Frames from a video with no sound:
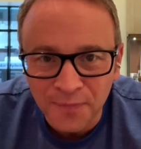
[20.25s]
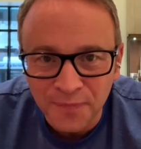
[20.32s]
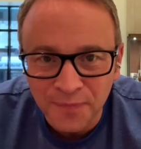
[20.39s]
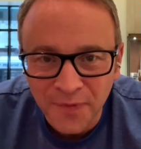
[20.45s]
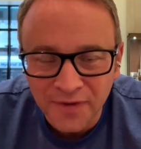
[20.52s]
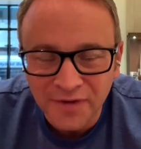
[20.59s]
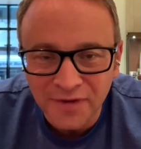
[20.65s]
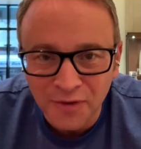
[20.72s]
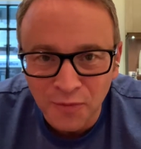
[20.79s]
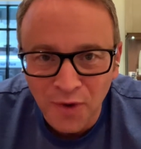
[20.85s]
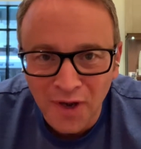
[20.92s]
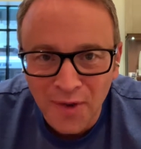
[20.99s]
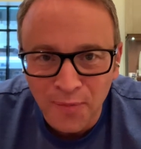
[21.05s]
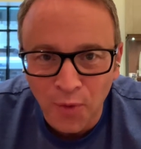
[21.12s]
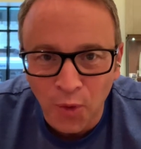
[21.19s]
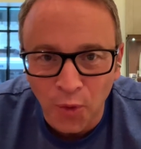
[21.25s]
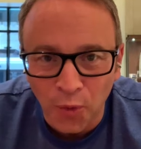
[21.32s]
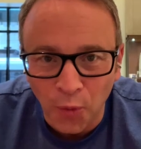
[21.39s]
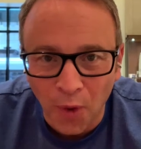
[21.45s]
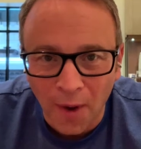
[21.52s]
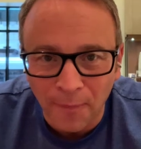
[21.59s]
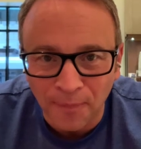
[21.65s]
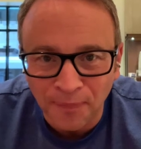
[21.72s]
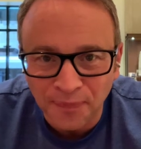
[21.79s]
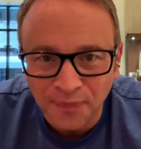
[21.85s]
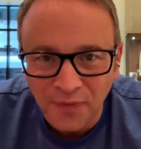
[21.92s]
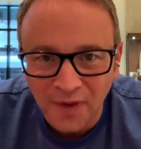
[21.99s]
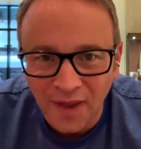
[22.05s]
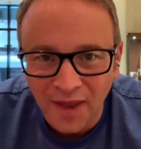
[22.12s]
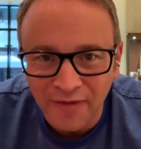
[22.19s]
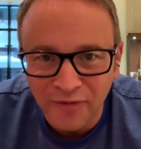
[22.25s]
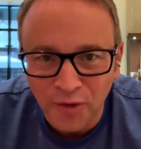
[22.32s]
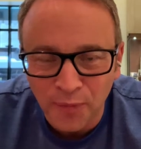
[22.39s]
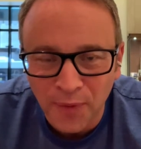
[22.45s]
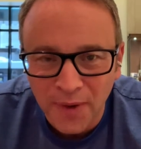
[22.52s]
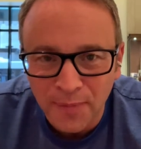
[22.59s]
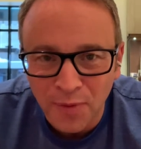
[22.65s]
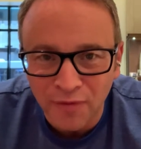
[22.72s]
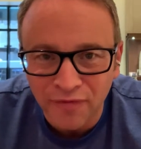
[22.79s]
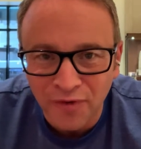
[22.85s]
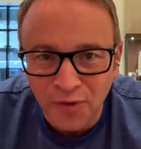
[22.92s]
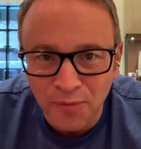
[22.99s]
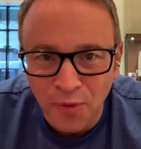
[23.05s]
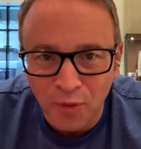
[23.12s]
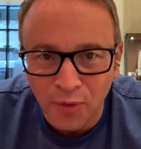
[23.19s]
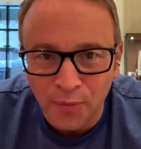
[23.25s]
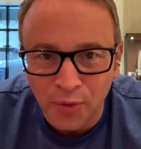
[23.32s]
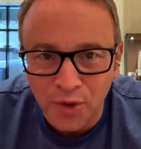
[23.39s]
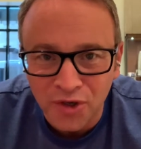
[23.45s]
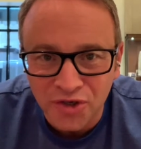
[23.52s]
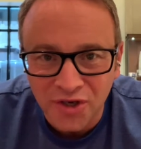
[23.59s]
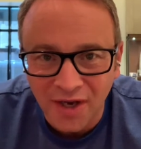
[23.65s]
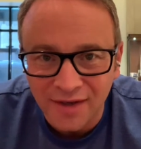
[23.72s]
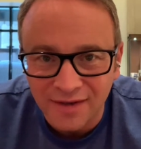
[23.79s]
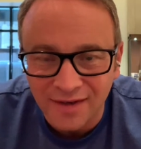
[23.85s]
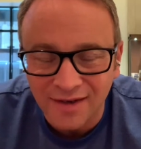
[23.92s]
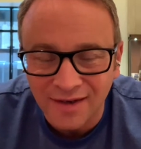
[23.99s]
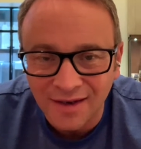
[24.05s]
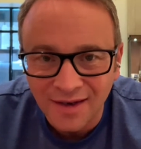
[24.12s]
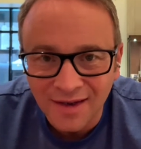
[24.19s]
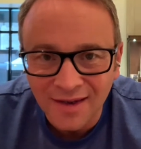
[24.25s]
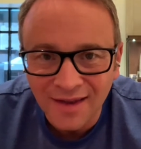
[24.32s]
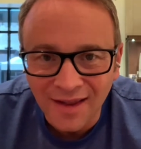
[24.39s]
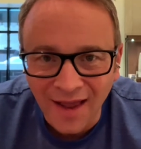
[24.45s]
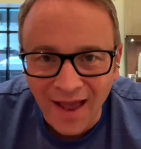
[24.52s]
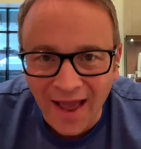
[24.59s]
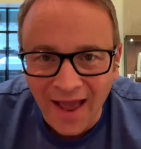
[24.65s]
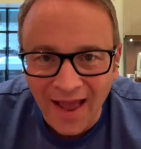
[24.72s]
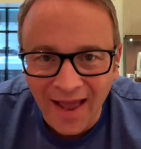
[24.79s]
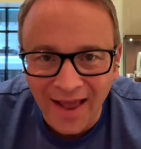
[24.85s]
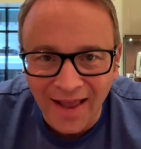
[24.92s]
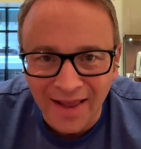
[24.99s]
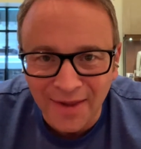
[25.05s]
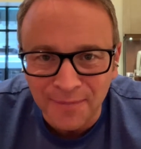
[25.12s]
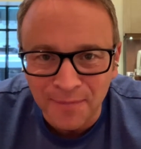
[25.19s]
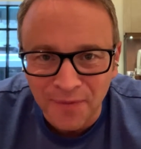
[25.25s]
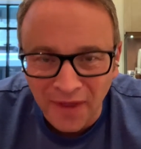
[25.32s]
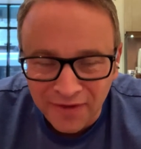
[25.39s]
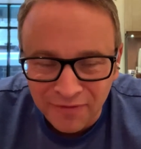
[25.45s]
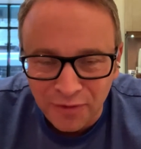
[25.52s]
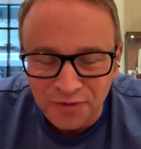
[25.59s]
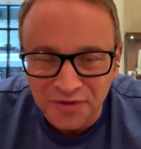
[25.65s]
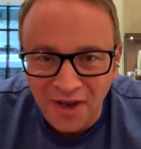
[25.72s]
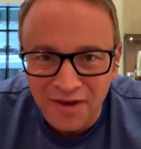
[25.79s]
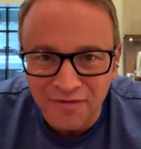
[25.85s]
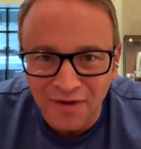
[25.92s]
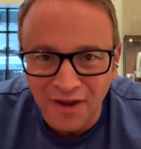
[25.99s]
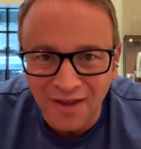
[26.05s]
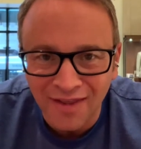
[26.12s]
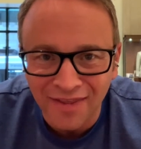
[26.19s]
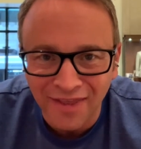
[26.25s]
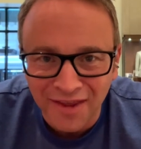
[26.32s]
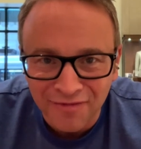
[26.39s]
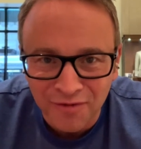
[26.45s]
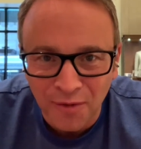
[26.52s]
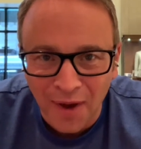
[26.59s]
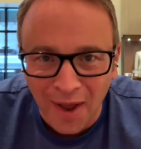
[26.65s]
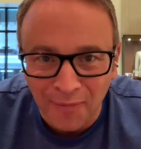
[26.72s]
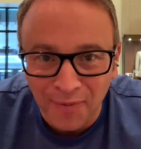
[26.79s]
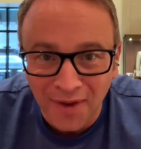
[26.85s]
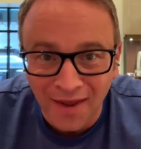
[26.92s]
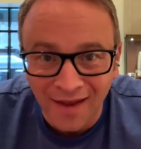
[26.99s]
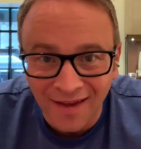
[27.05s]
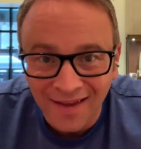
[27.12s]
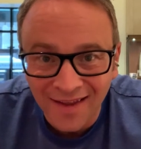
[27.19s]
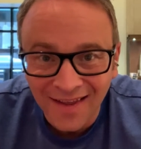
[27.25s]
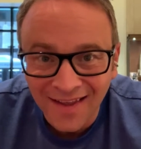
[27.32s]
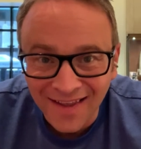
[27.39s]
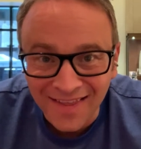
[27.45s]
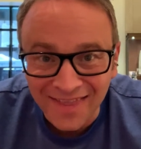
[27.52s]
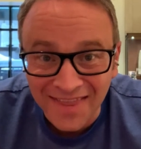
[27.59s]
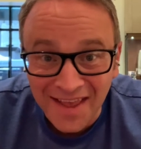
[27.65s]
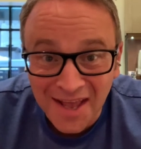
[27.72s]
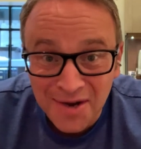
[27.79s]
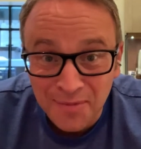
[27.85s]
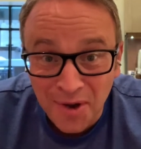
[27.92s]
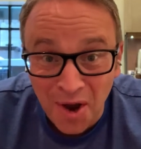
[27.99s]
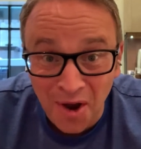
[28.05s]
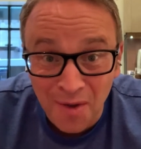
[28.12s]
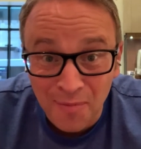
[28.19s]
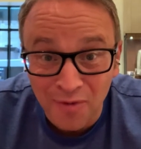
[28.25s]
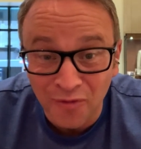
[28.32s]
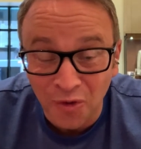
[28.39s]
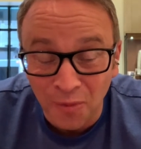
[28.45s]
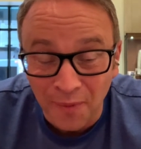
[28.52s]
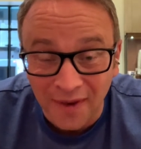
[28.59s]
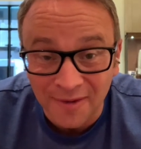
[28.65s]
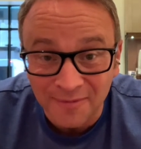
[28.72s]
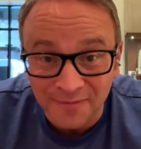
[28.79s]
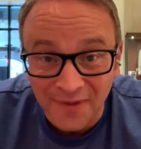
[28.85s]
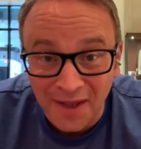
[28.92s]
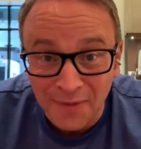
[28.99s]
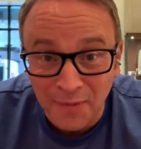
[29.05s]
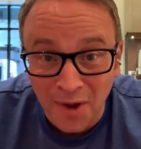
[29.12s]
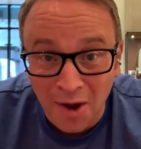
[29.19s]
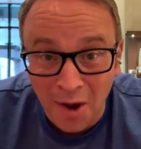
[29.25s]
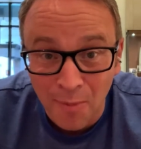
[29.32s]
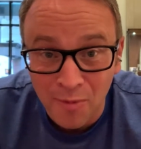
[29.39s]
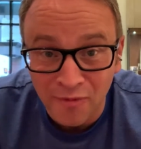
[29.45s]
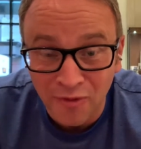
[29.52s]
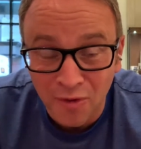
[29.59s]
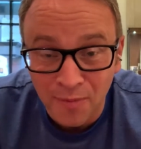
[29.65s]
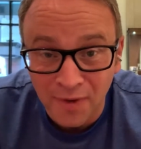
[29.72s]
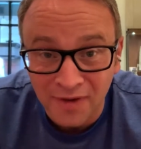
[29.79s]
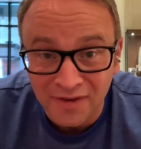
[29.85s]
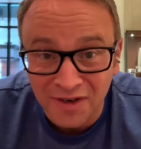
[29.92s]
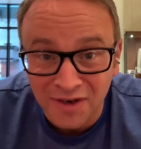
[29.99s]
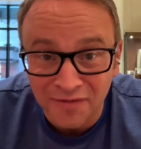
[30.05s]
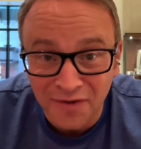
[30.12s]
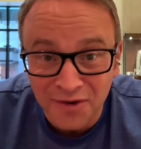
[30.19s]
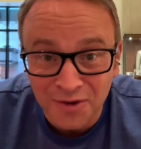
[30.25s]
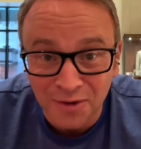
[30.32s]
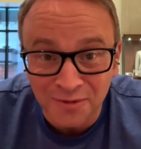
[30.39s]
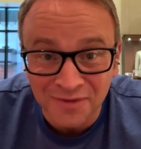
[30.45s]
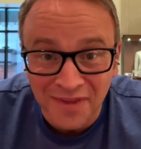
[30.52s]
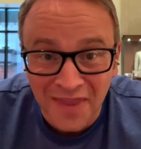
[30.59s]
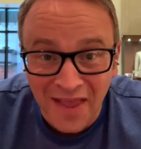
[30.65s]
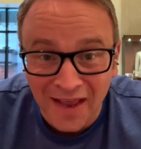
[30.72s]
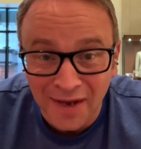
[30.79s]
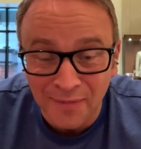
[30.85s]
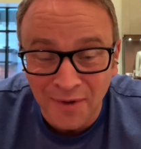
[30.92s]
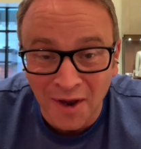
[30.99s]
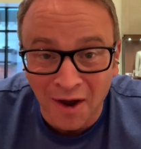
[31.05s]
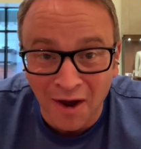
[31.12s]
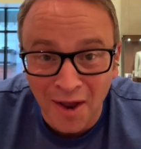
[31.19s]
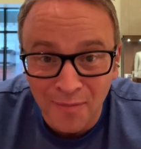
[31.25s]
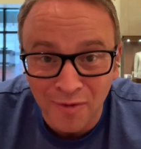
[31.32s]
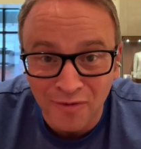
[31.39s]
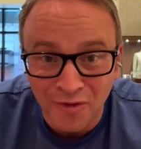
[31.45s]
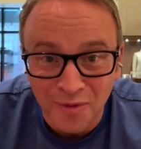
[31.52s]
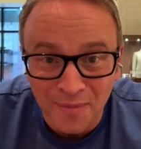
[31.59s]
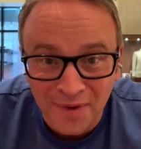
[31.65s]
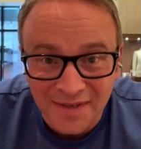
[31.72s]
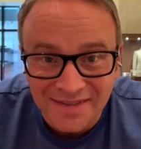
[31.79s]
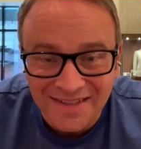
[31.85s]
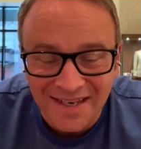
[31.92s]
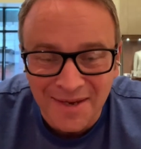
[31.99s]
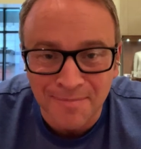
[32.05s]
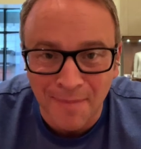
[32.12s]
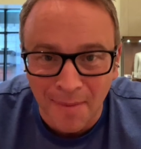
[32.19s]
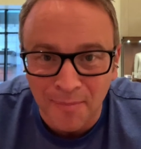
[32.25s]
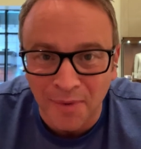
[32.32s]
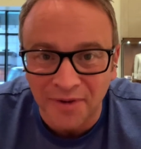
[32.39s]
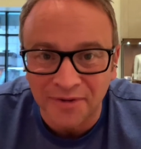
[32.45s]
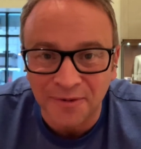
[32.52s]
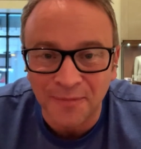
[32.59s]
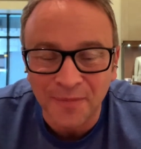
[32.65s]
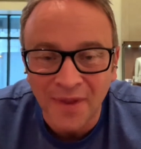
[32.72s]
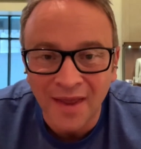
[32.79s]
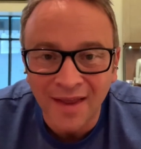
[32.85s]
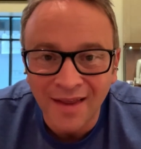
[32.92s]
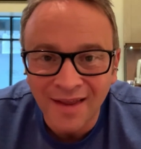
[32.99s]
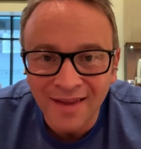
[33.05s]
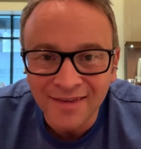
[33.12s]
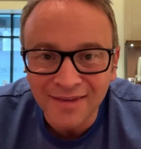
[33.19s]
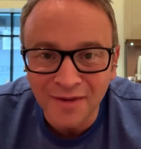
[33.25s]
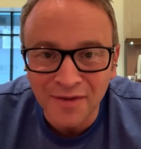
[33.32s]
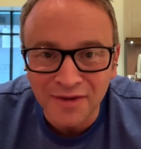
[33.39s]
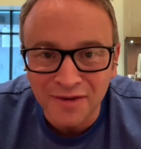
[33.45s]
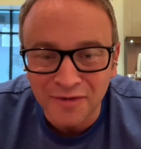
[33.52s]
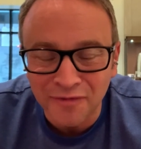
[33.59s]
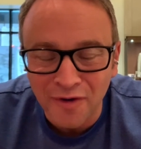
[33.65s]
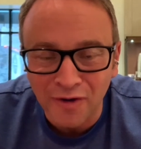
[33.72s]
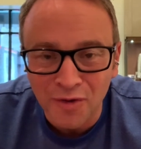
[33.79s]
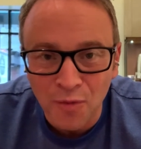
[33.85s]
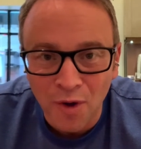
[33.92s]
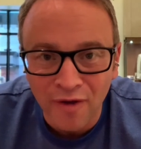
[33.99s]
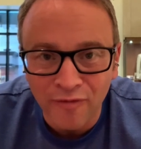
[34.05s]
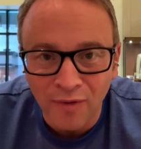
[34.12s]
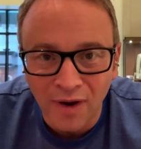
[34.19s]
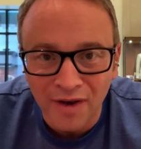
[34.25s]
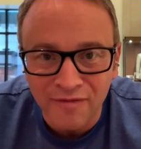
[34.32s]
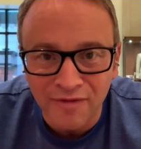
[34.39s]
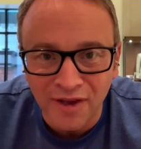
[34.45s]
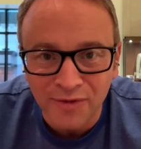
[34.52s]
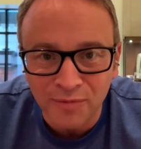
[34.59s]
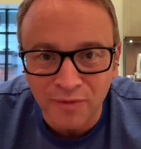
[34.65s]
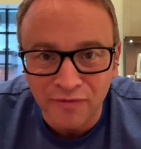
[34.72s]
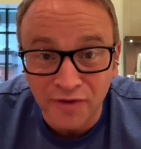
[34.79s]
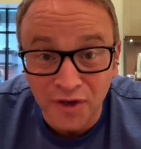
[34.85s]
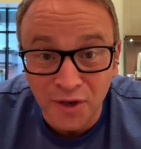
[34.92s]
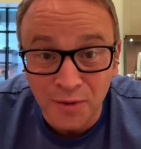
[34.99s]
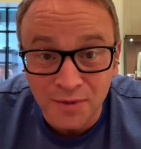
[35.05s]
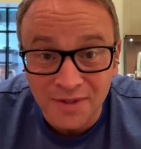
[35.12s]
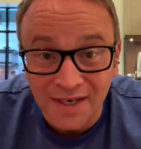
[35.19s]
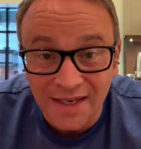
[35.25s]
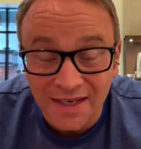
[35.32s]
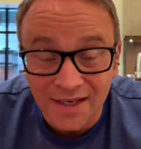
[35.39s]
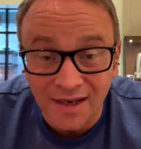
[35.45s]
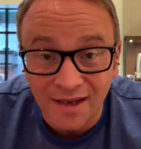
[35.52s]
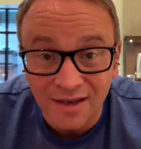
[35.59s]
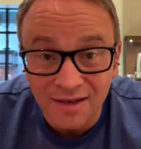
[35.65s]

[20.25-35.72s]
This is a really important one. If your people feel more appreciated and they feel safer, they feel happier, they're going to be higher performing. They're going to be higher performing as individuals, and they're going to be higher performing as team members. So this is a very worthwhile investment for you as a leader.